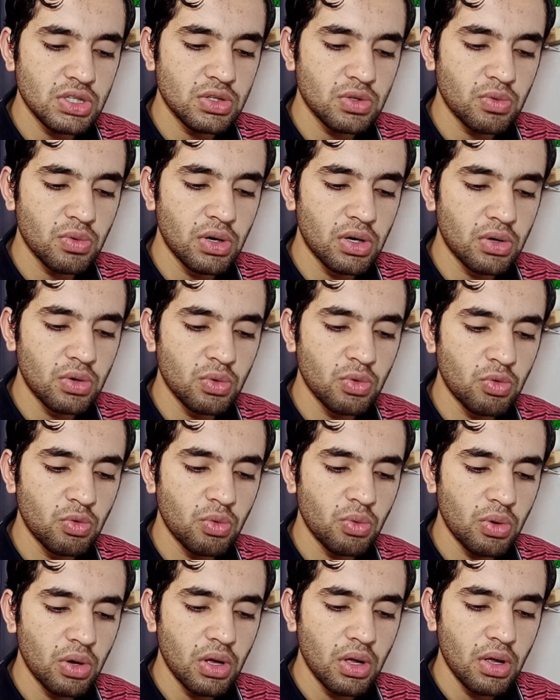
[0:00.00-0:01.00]
is equal
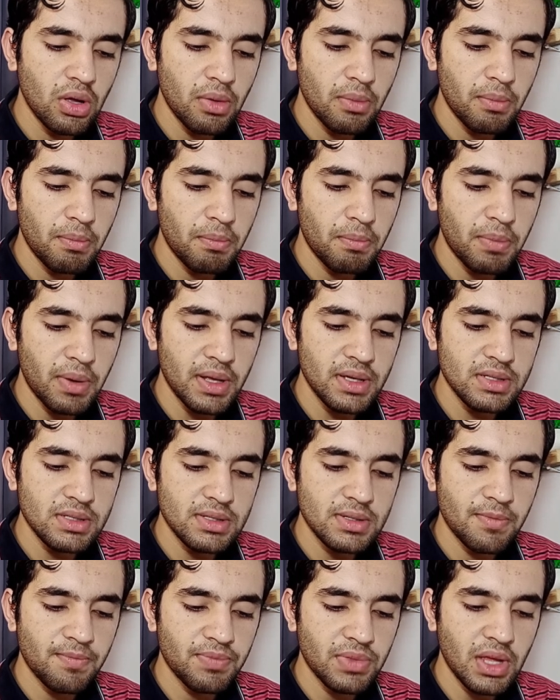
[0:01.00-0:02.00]
to
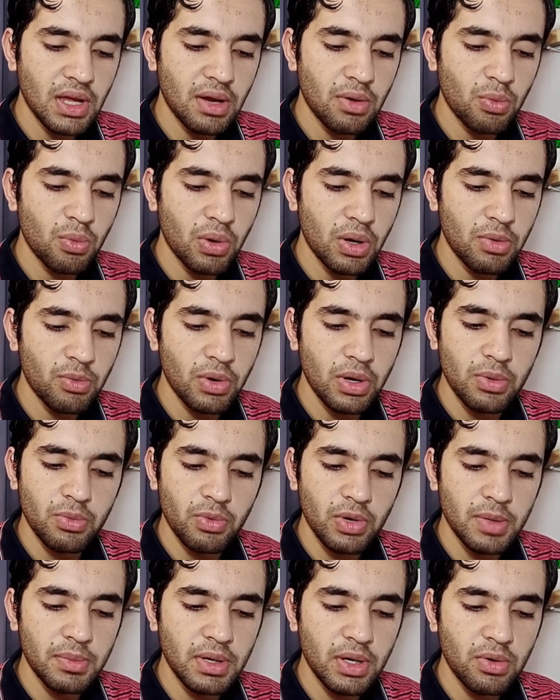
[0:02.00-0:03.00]
plus, and 1
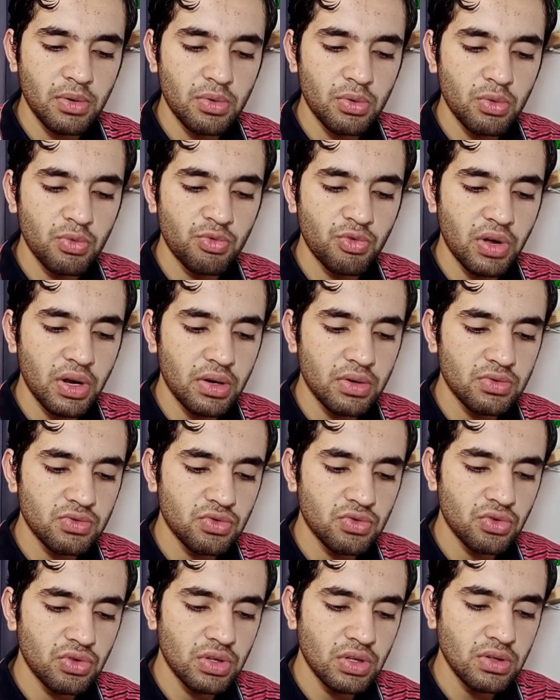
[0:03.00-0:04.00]
will be equal to 1.
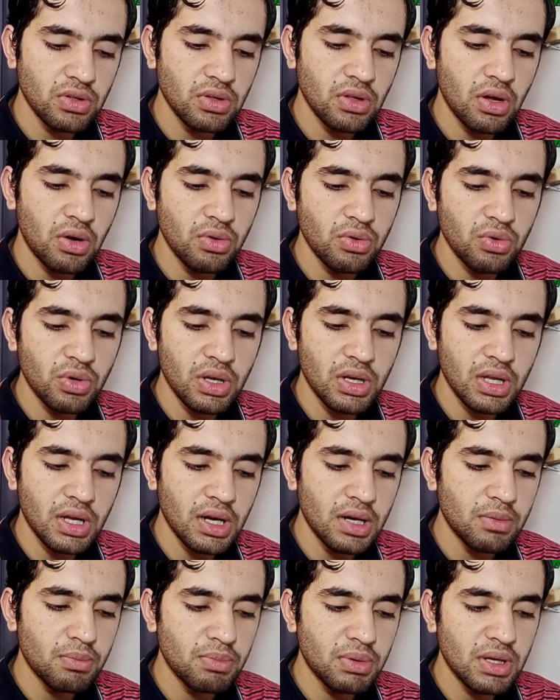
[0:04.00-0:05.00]
So this is how you can
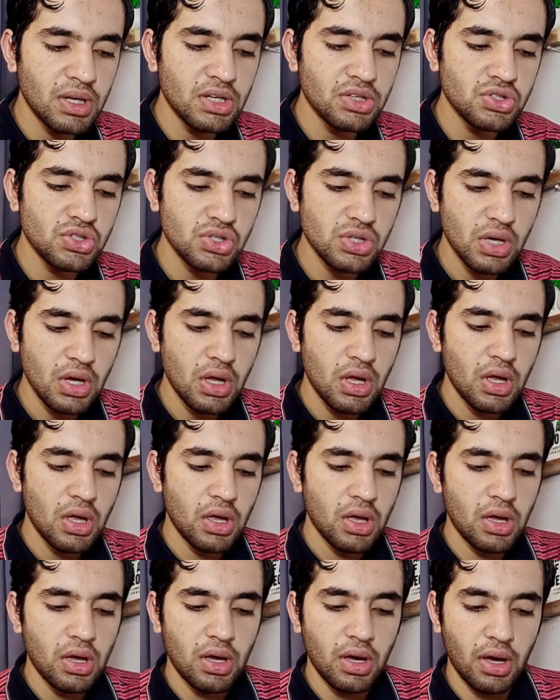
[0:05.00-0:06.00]
get pH
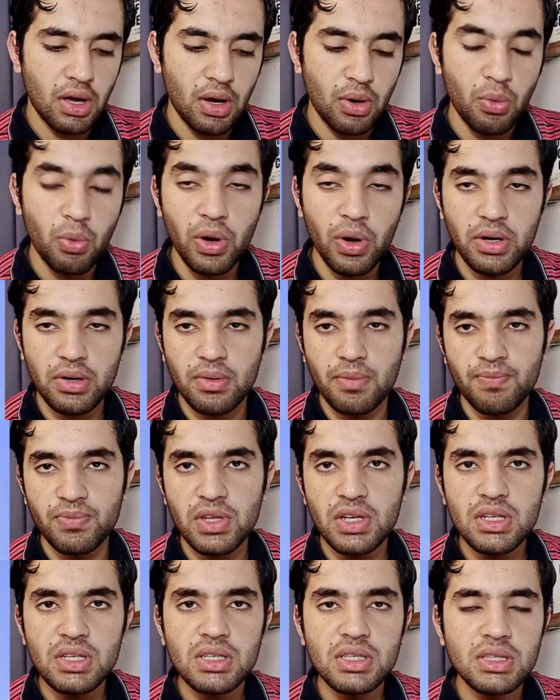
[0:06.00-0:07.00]
1.
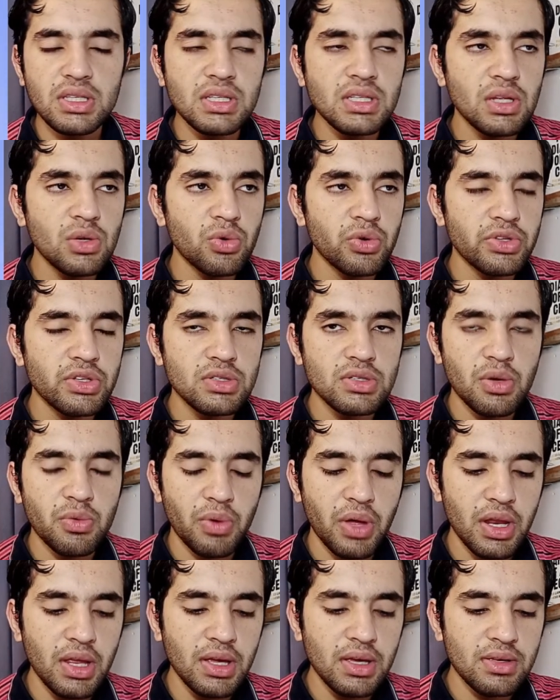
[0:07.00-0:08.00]
These questions are
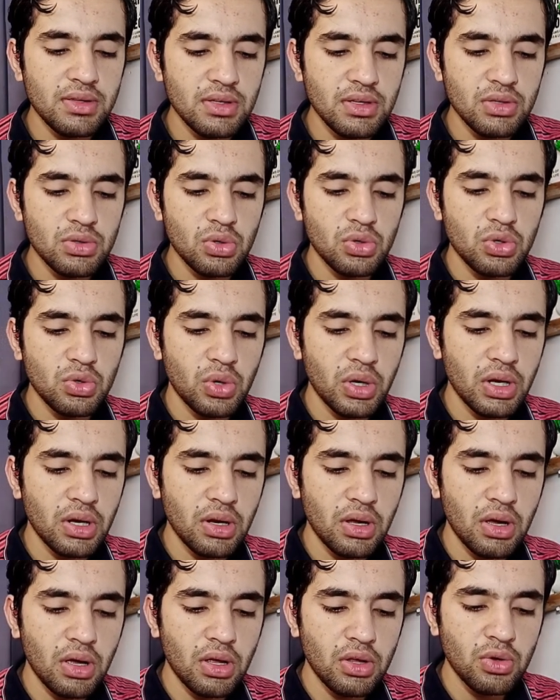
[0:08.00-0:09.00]
very easy, so you
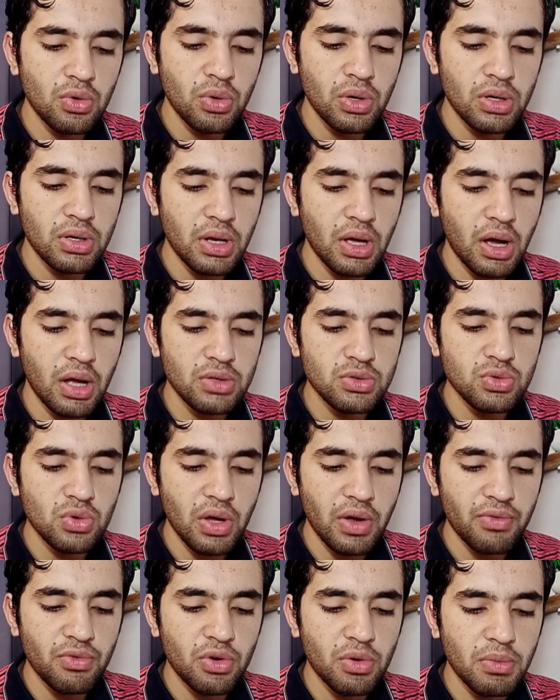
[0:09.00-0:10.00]
can you will also
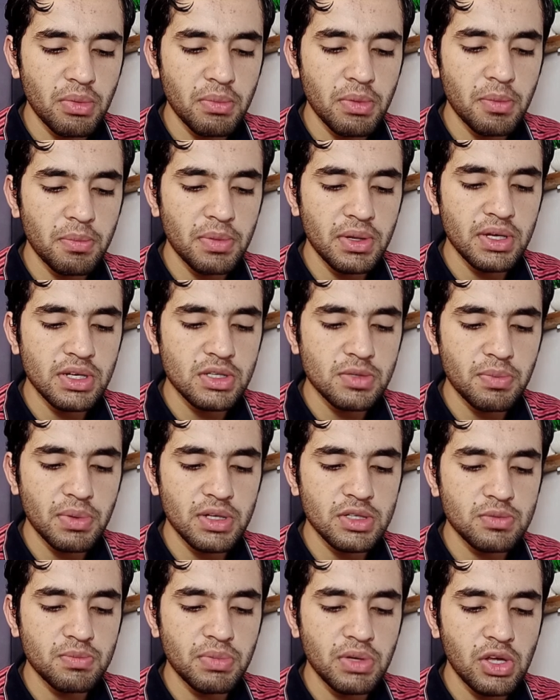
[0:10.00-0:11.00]
have to remember pH
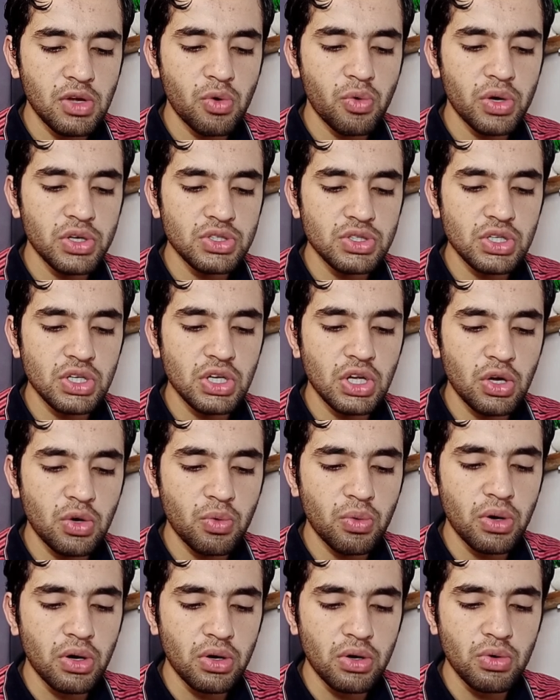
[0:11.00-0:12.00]
plus pOH
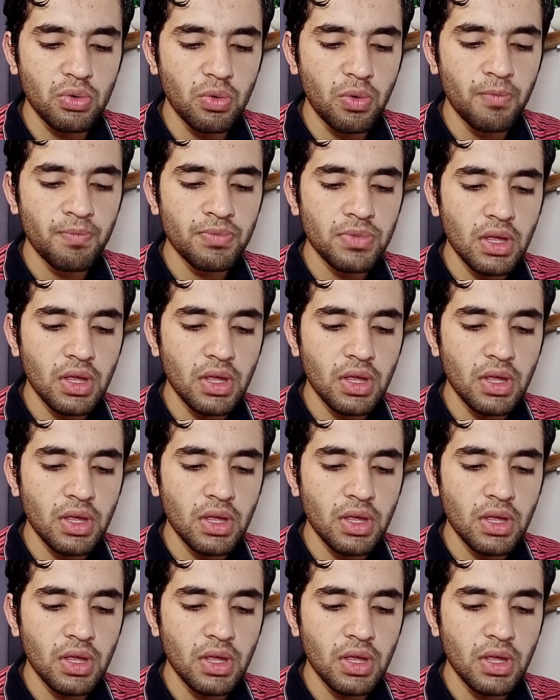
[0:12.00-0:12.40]
equal to